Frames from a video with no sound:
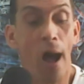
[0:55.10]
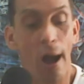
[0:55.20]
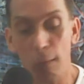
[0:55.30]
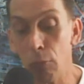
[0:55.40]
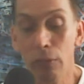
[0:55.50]

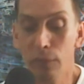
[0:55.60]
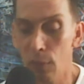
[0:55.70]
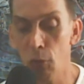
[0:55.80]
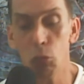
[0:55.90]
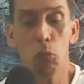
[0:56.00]
I will
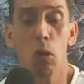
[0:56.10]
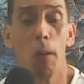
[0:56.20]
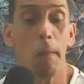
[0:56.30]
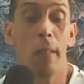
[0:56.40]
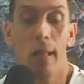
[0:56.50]
do
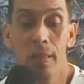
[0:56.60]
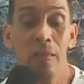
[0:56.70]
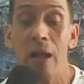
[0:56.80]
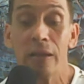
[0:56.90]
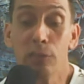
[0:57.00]

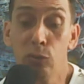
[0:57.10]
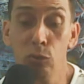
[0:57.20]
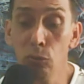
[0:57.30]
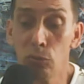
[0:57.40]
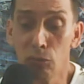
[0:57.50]
like
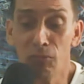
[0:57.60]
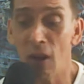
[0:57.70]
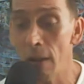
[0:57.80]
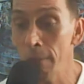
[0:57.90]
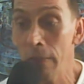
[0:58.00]
two to
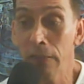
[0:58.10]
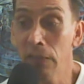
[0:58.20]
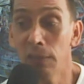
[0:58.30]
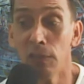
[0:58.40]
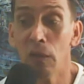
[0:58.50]
five
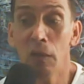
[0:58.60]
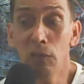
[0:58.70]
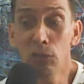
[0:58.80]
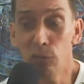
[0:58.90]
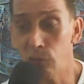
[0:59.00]
minutes
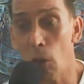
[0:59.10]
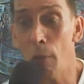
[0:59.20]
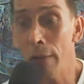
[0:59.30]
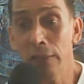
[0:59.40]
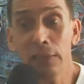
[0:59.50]

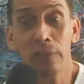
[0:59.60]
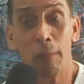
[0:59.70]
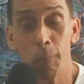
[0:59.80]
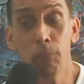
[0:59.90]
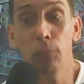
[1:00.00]
stories
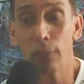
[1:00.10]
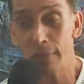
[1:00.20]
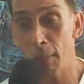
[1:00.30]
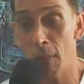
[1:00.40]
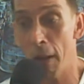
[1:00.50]
and
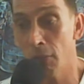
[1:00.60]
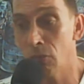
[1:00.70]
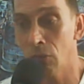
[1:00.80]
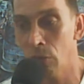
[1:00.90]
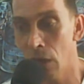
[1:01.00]
put them
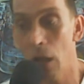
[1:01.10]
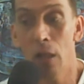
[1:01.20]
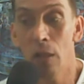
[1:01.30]
out on